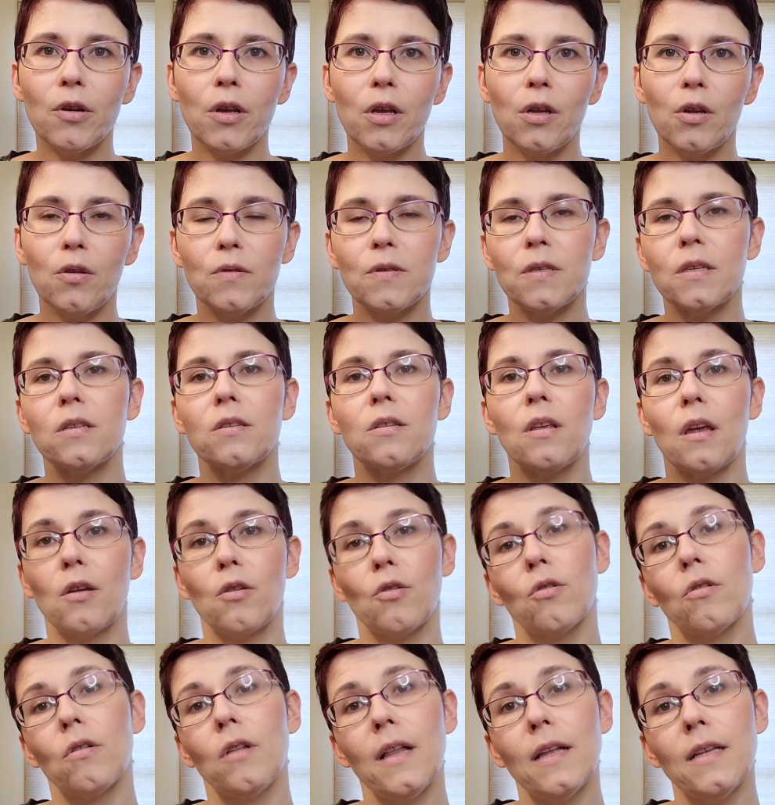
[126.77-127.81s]
can use as like
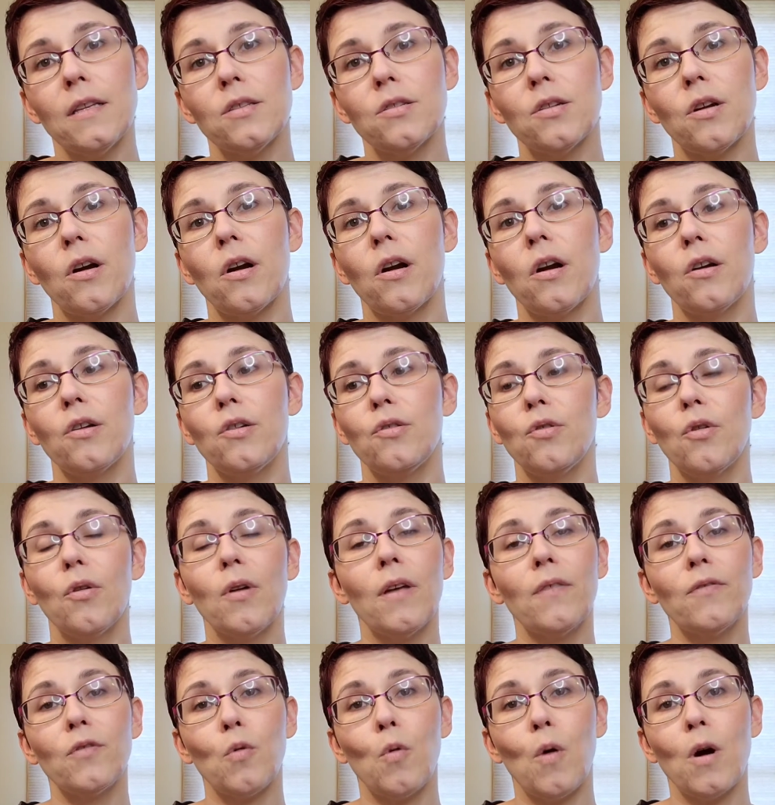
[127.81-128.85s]
your cleanser. You don't
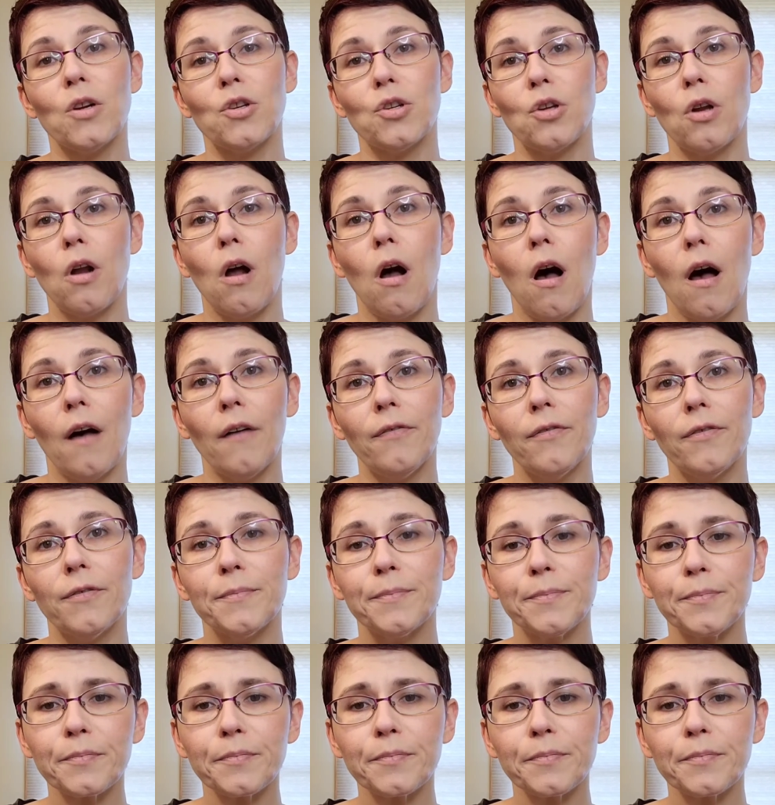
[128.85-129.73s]
have to wash it off.